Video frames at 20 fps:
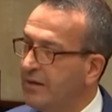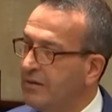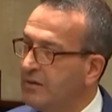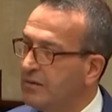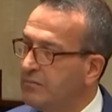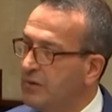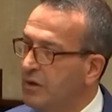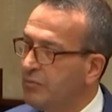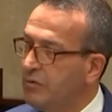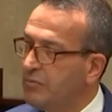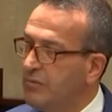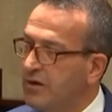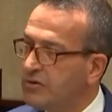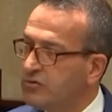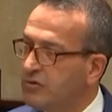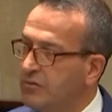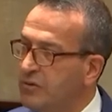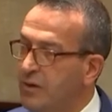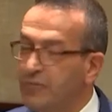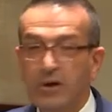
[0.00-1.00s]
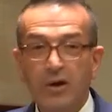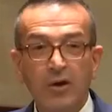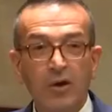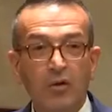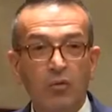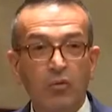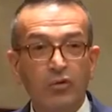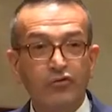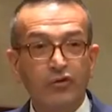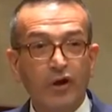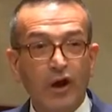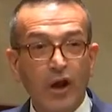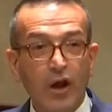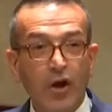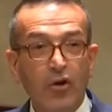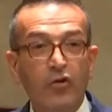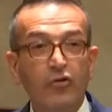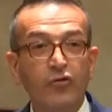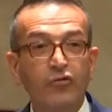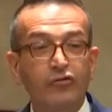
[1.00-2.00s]
the Liberal Marshall Group, was
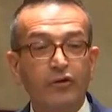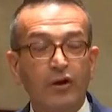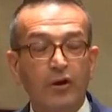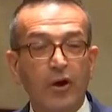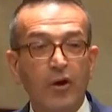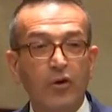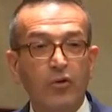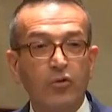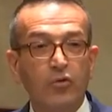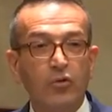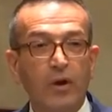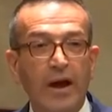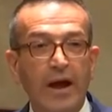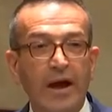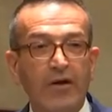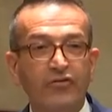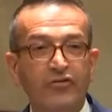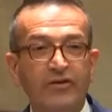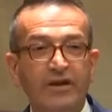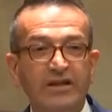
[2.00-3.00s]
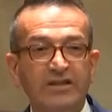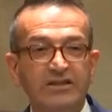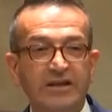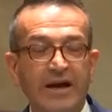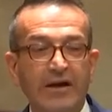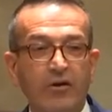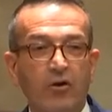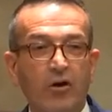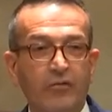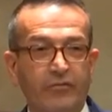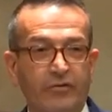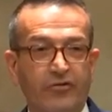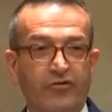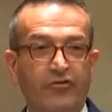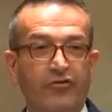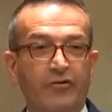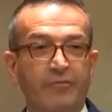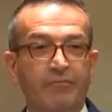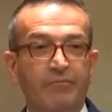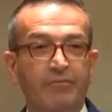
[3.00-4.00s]
close the local Housing SA
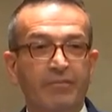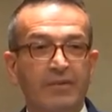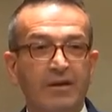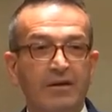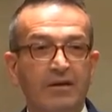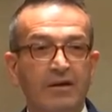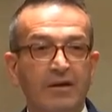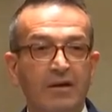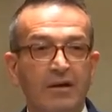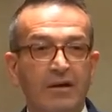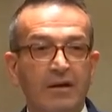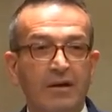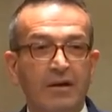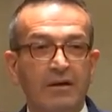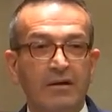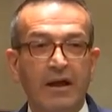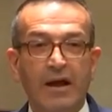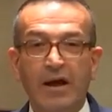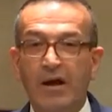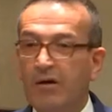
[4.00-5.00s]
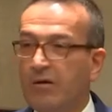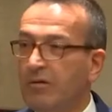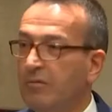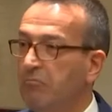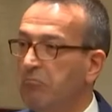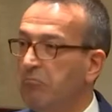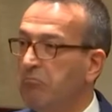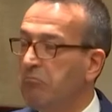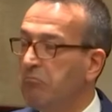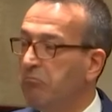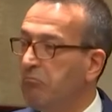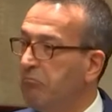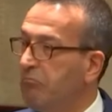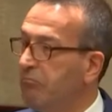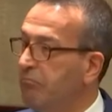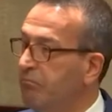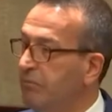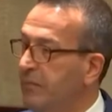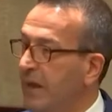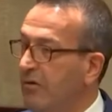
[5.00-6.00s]
office. Now,
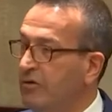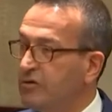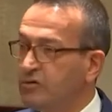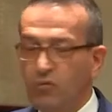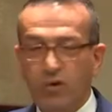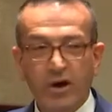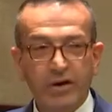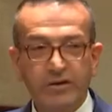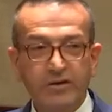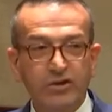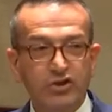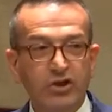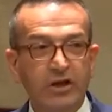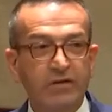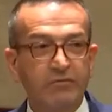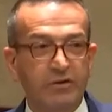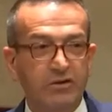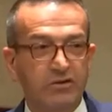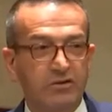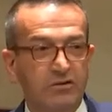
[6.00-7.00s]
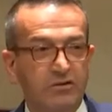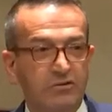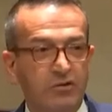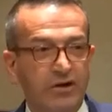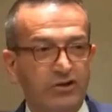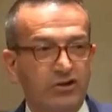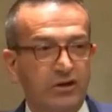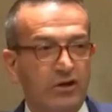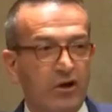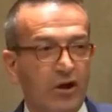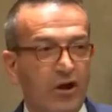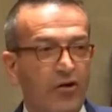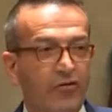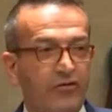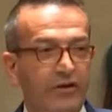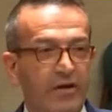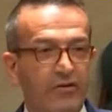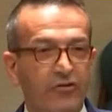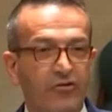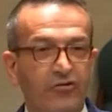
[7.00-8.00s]
that was quite an achievement to actually close
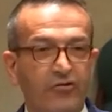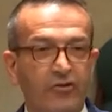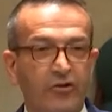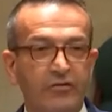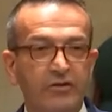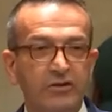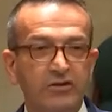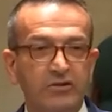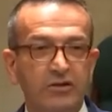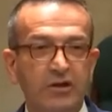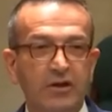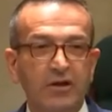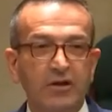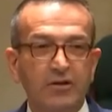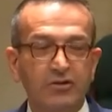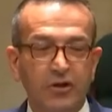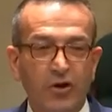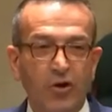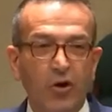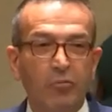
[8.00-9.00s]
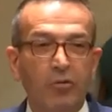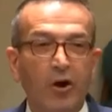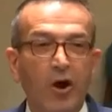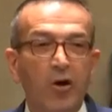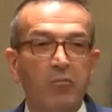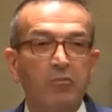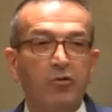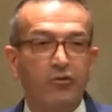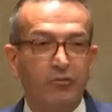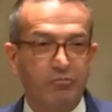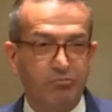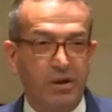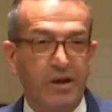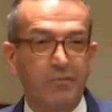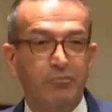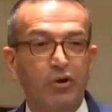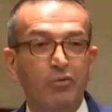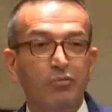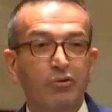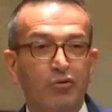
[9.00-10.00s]
down a service to help homeless
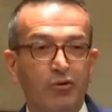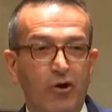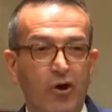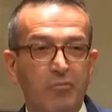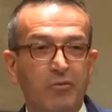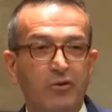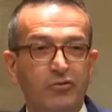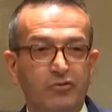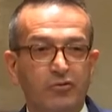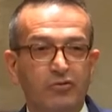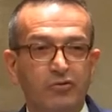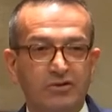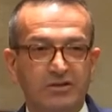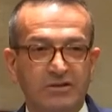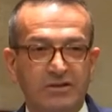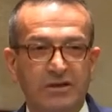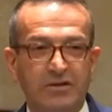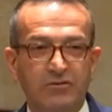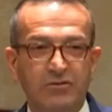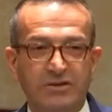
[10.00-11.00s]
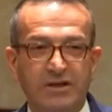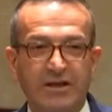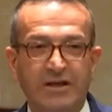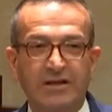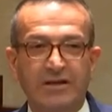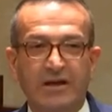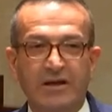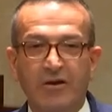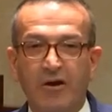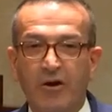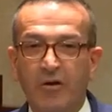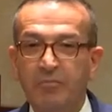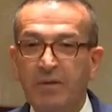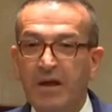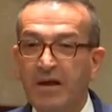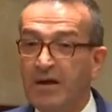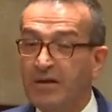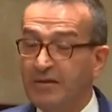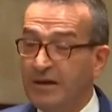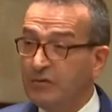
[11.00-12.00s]
people who were homeless or seeking to get home.
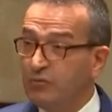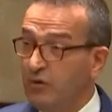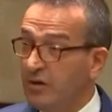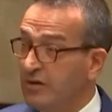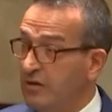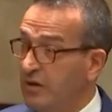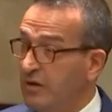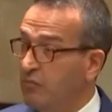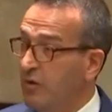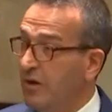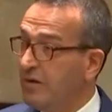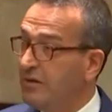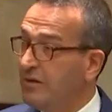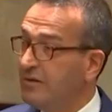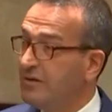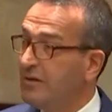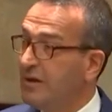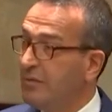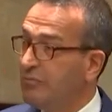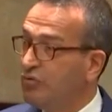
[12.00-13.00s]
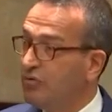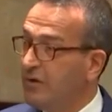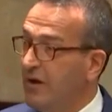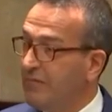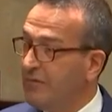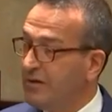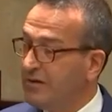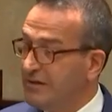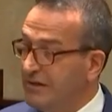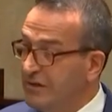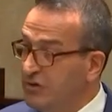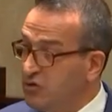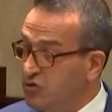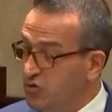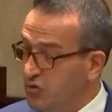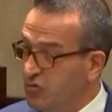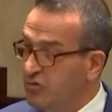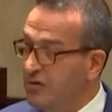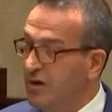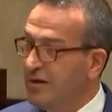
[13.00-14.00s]
That's one thing the Liberal government did
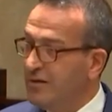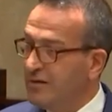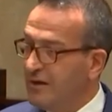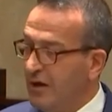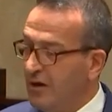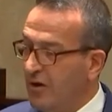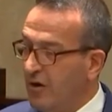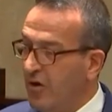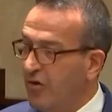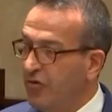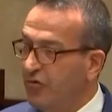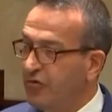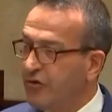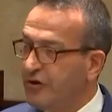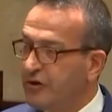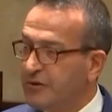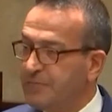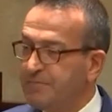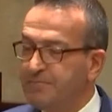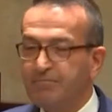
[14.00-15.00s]
do. They closed it,